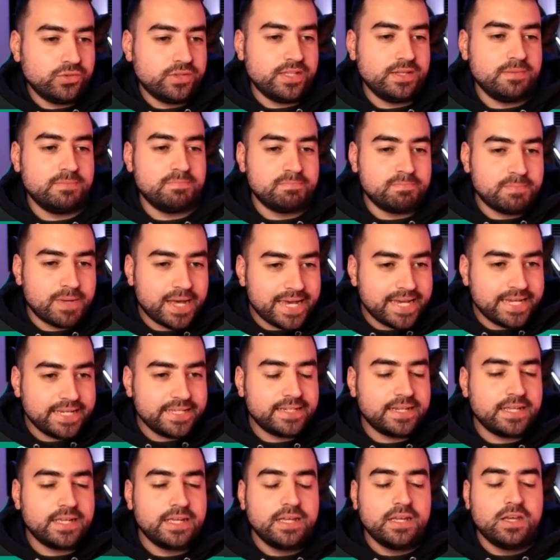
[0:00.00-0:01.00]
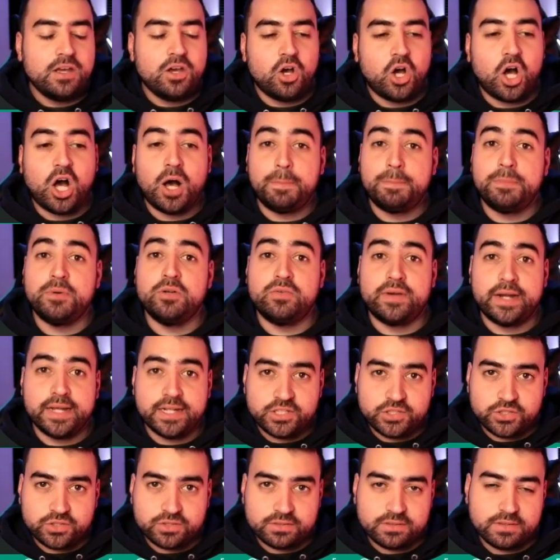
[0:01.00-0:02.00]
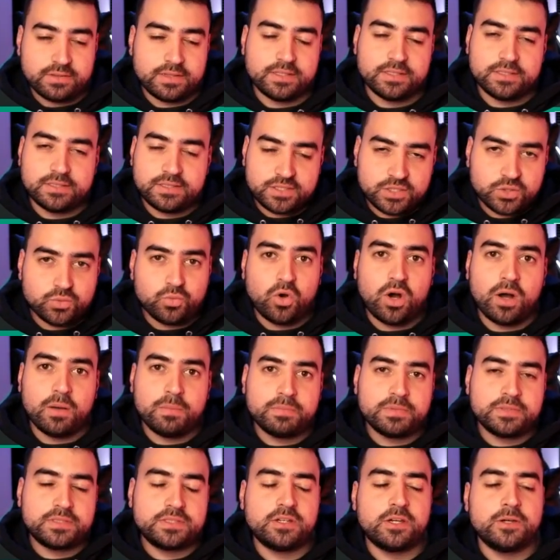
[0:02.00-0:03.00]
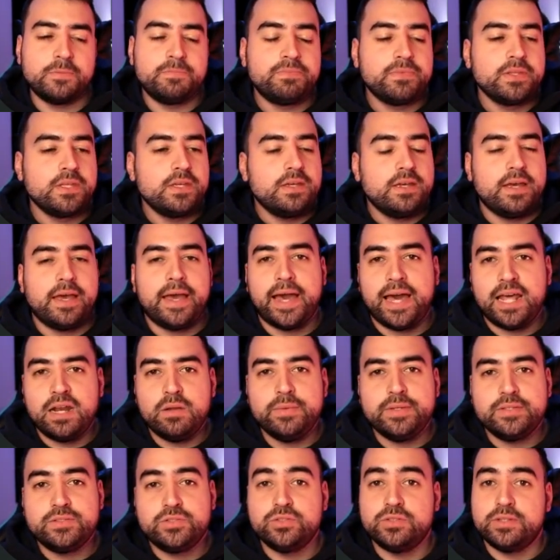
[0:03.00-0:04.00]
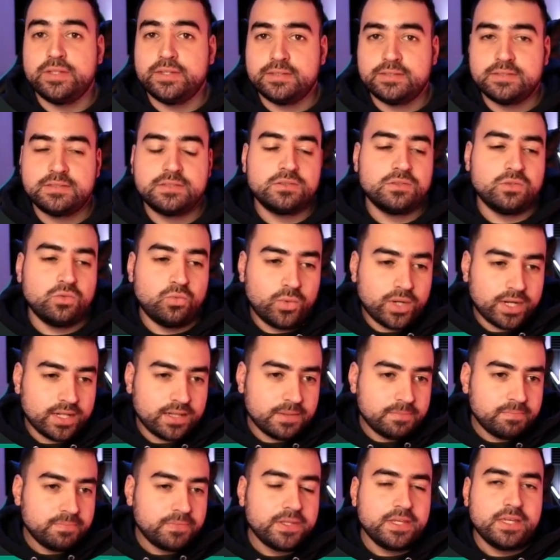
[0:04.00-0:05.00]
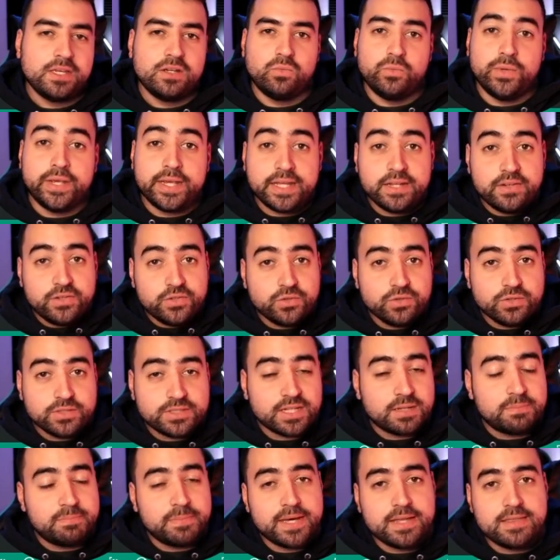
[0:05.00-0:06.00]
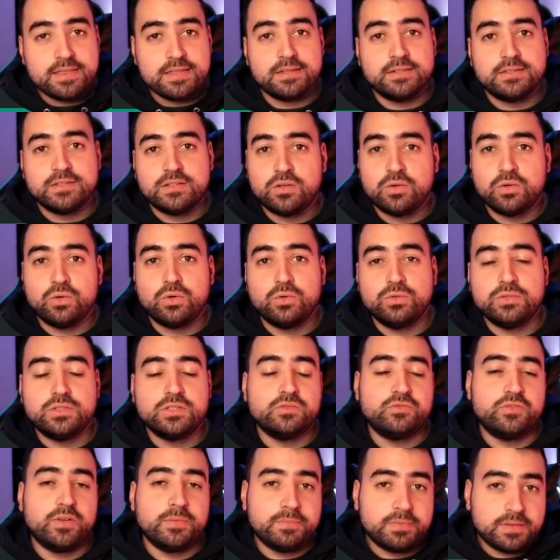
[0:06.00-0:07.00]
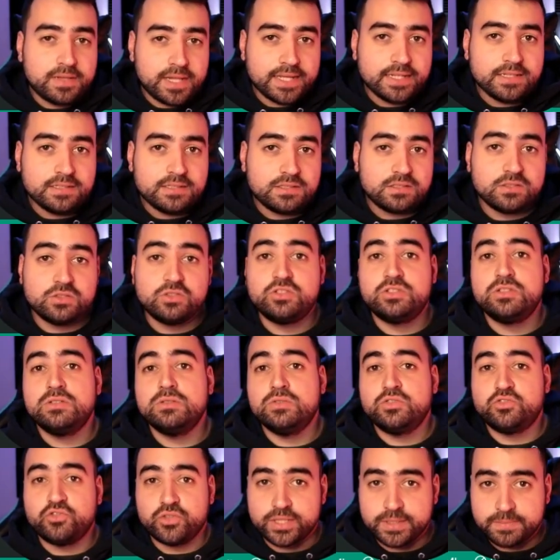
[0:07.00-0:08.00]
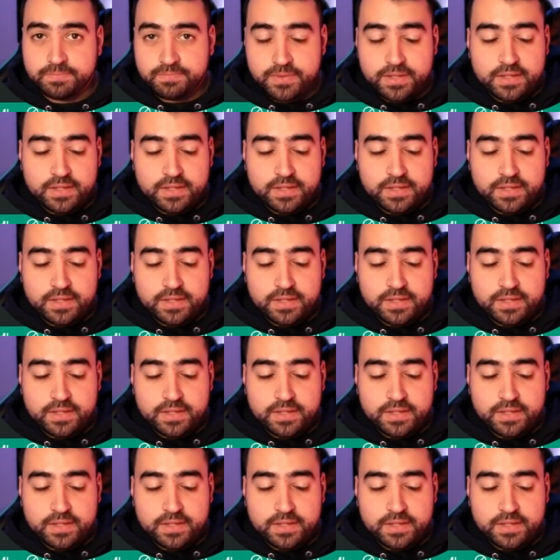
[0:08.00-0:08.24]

the main operation, the swap. So how do we do this? Well, we can use a method called replaceChildren.